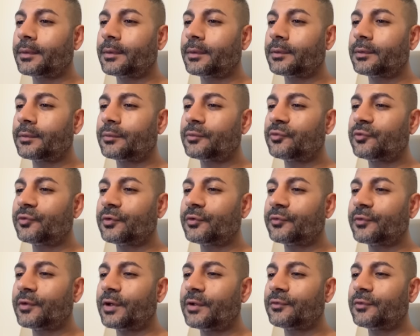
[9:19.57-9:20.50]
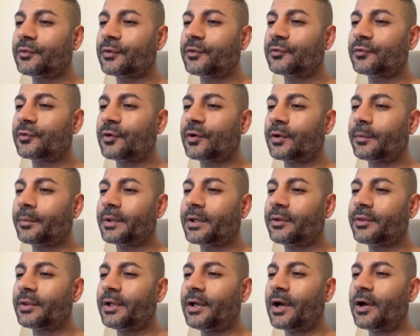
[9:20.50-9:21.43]
I'm just going to the top, and I
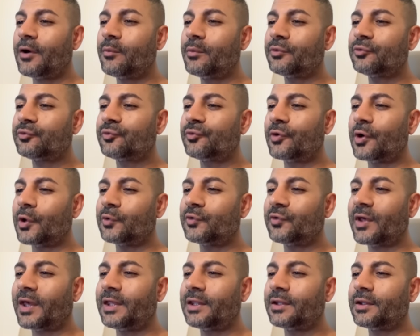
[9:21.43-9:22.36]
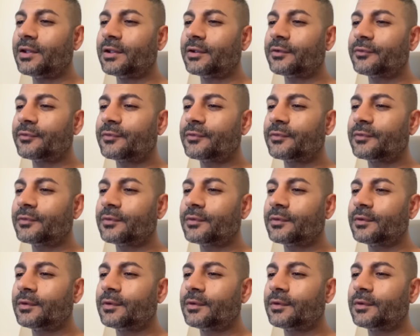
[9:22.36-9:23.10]
think I'll almost rotate this.